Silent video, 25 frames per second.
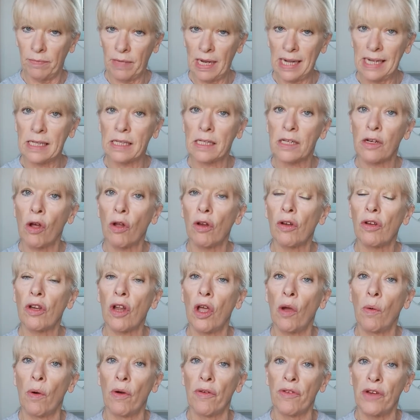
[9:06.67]
It's not
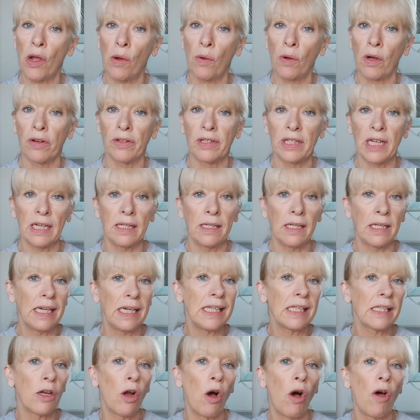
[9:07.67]
low or no content, and
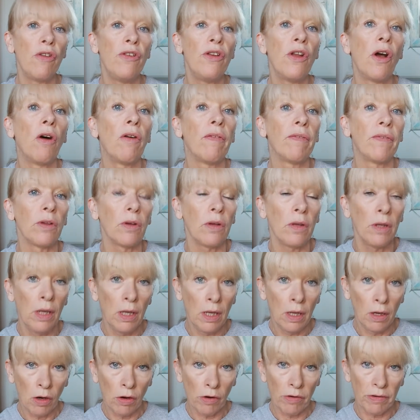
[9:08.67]
it's not a novel
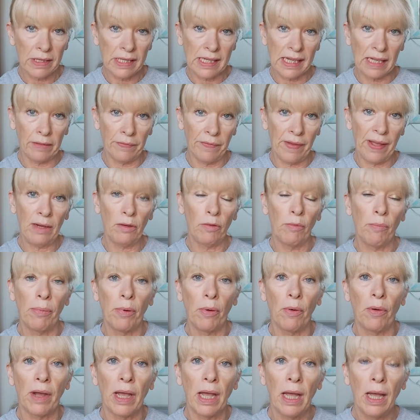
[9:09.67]
or a self-help
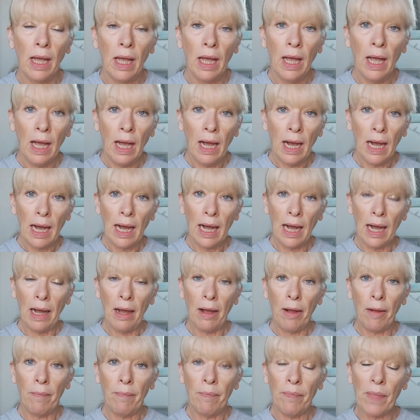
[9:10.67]
book.
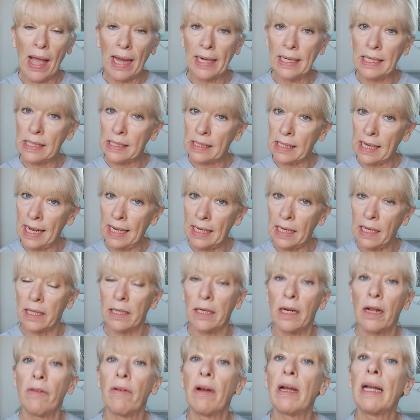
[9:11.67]
And it's
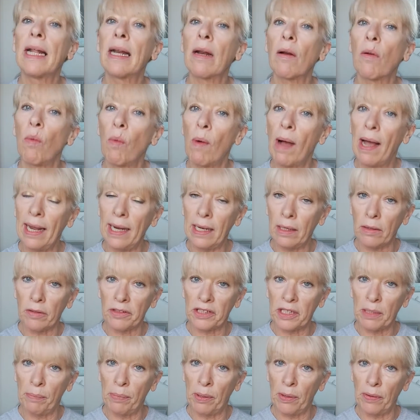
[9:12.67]
taken her a little while
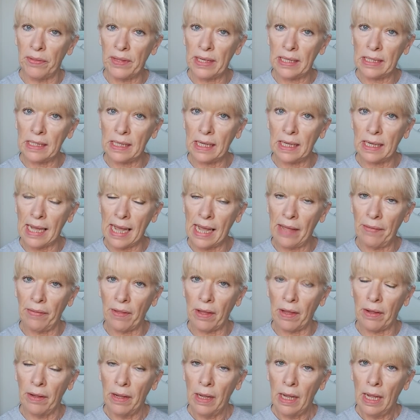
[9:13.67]
to put this
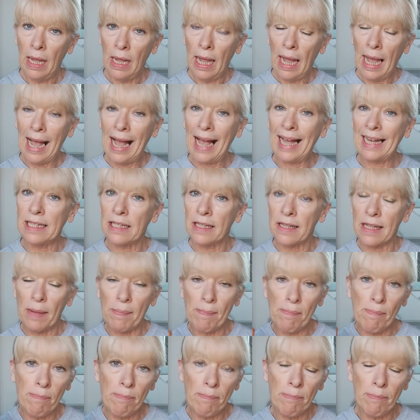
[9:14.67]
together. And
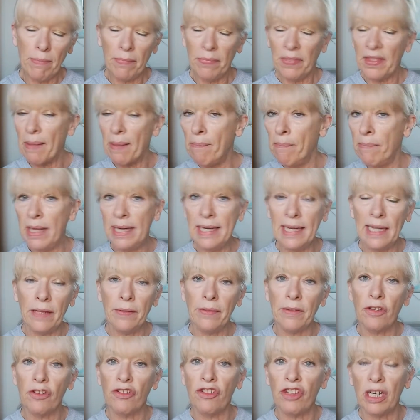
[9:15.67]
then the minute
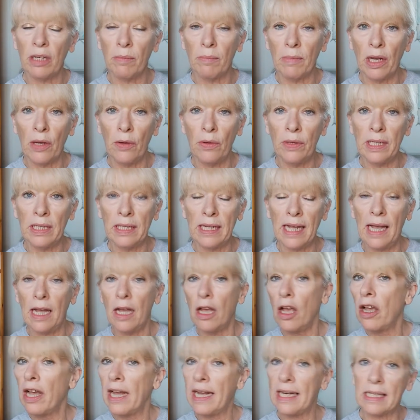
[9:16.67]
that she uploaded
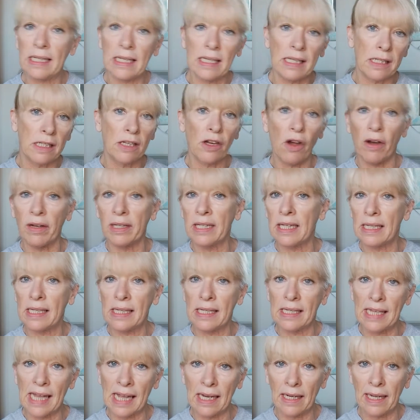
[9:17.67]
it, it started
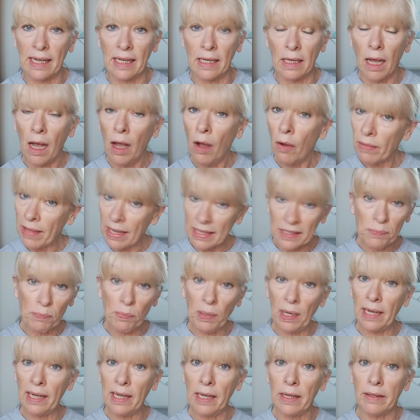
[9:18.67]
selling. That's
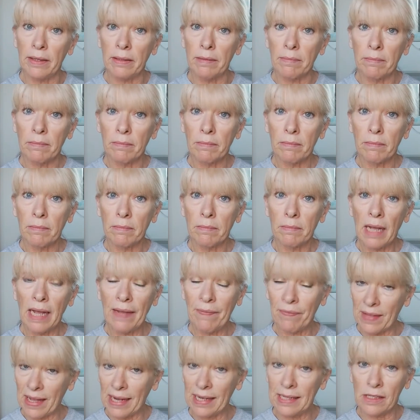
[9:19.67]
brilliant.
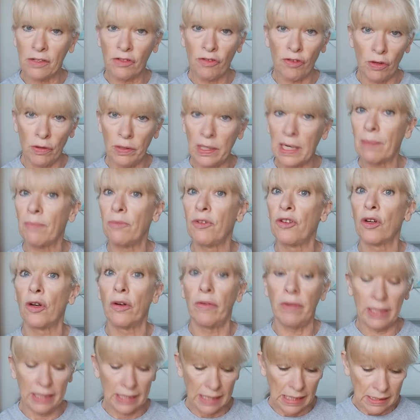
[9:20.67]
If that is true, and I'm
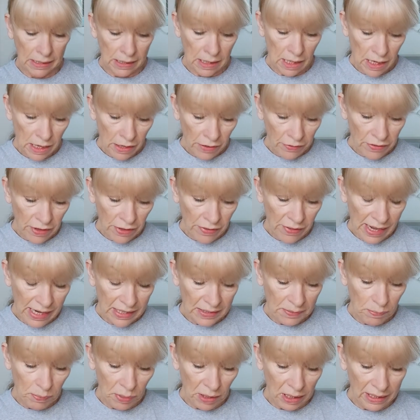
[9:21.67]
sure it is, then
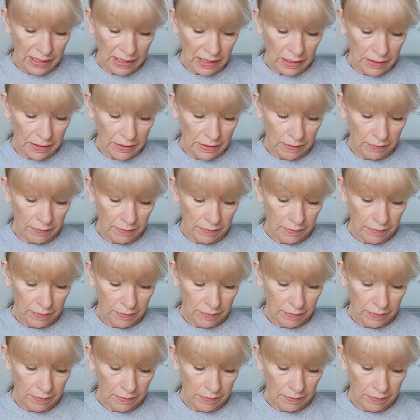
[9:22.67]
that's brilliant.